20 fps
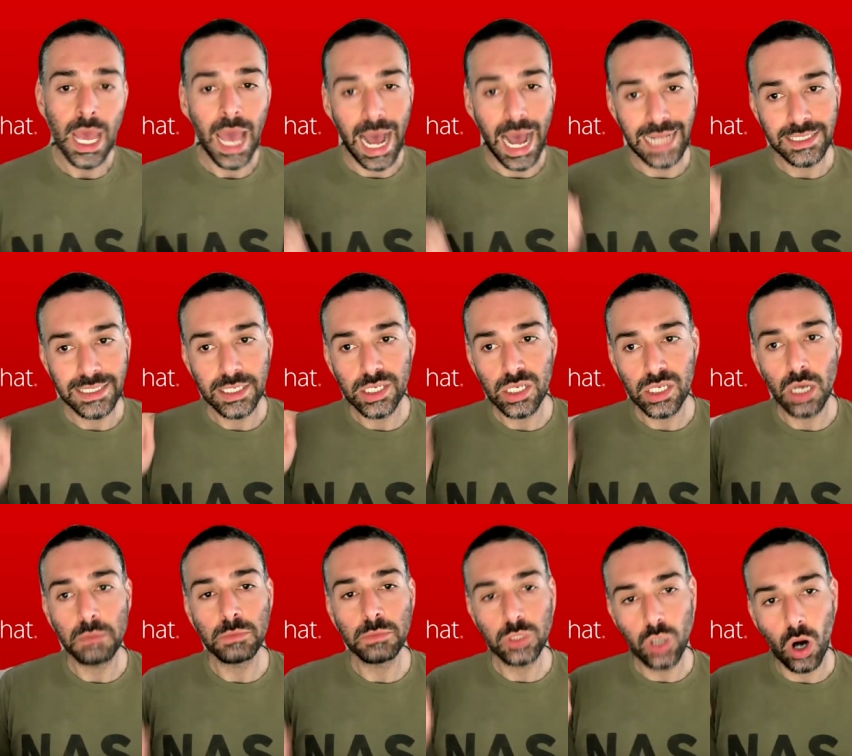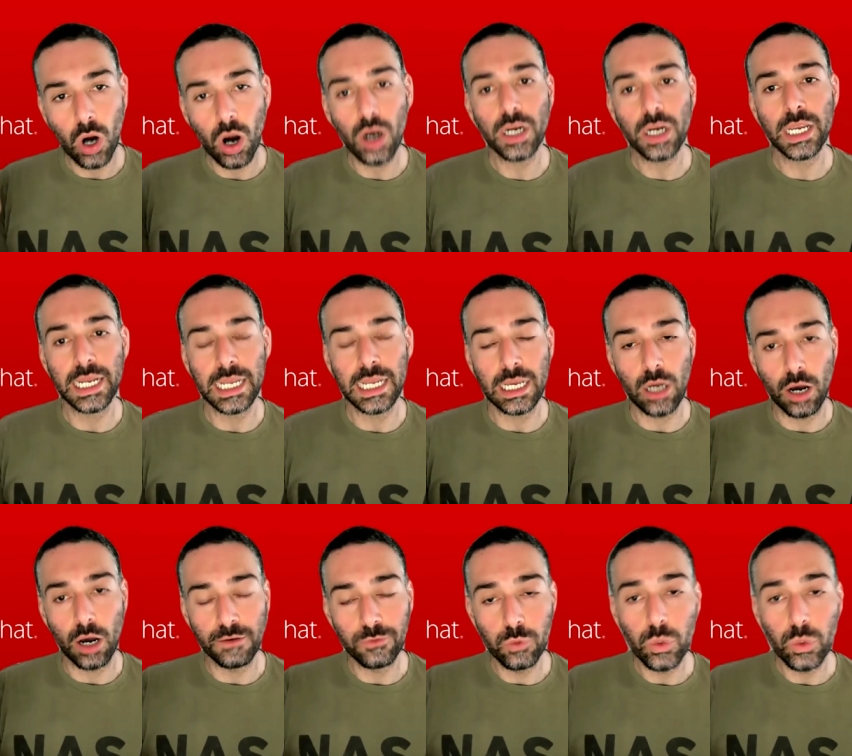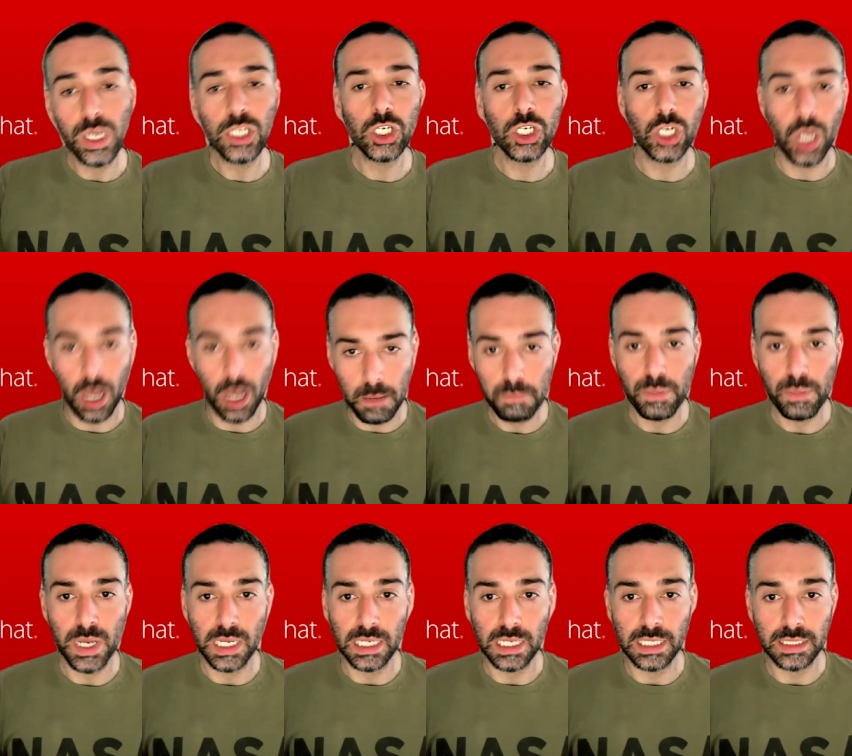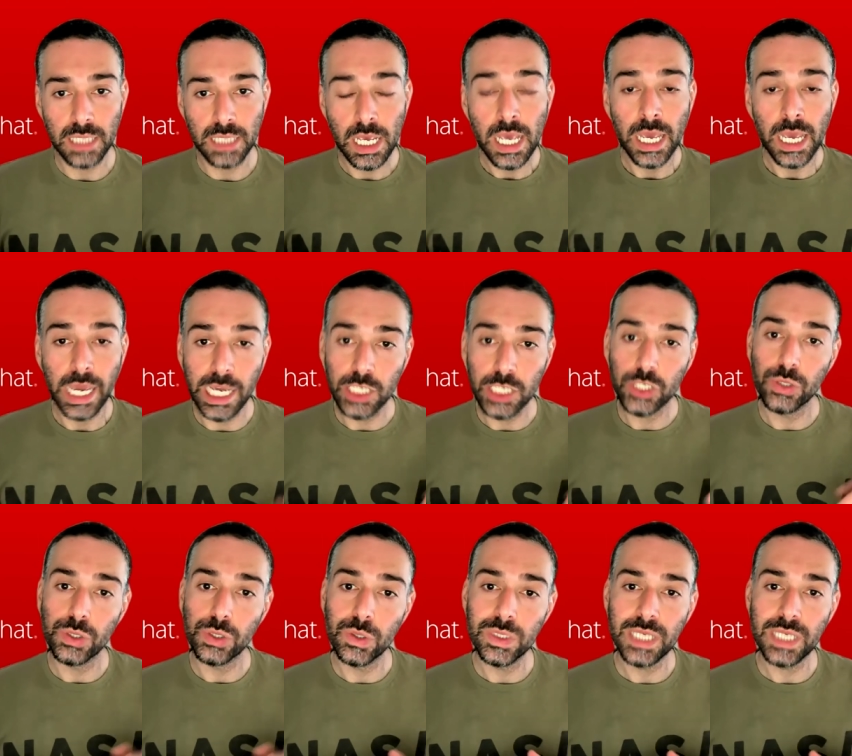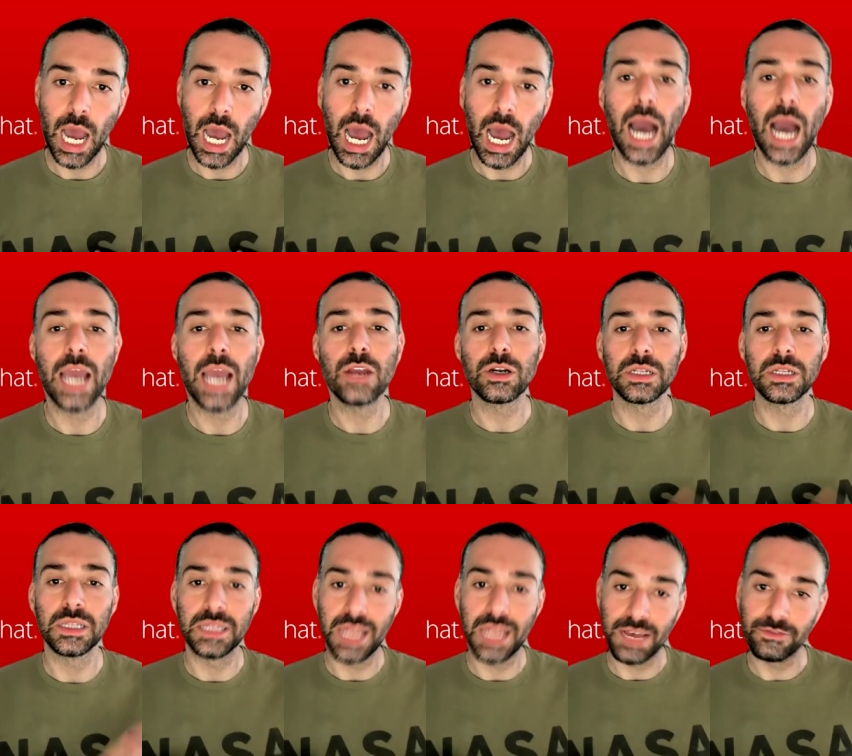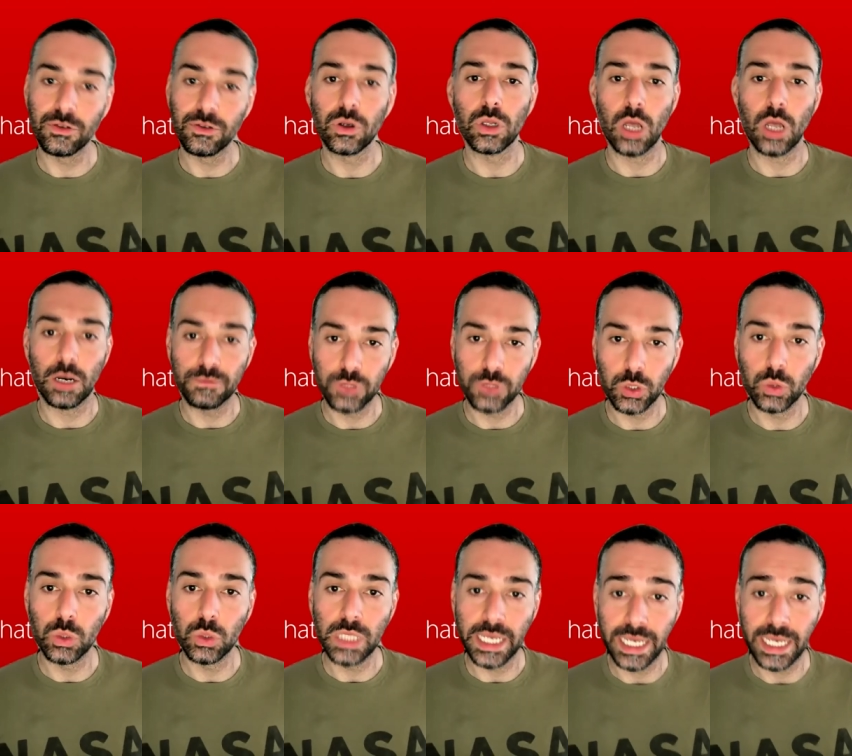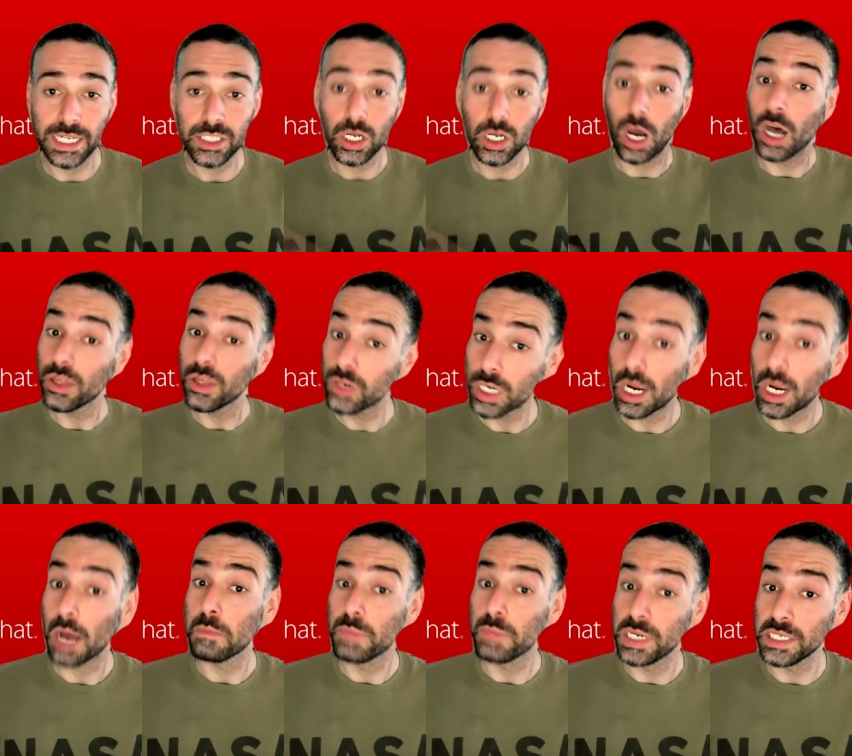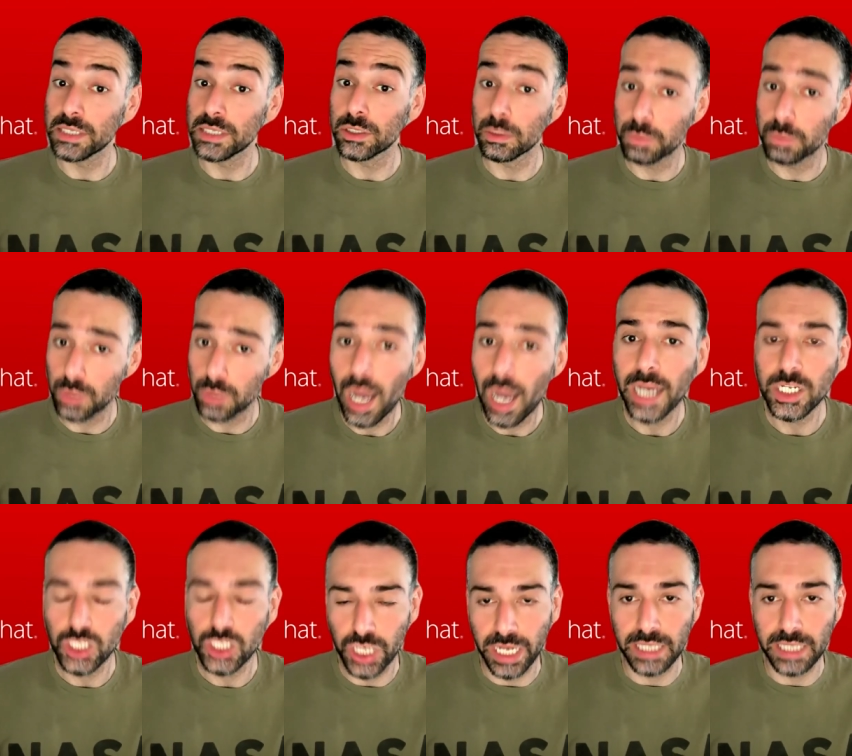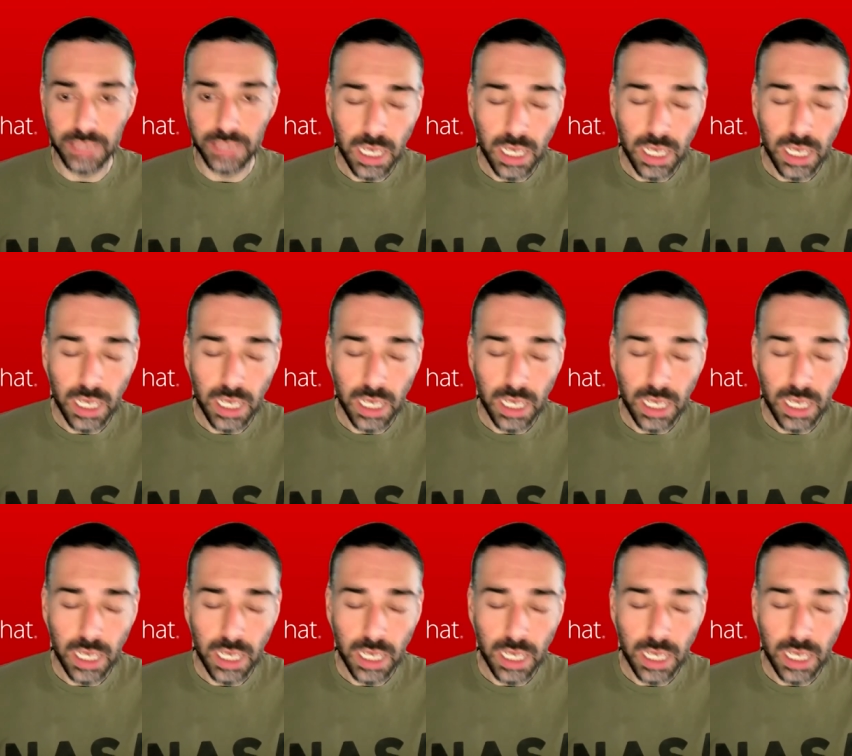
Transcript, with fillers: and some targeting of which companies introduce a higher level of tooling into other companies' supply chains.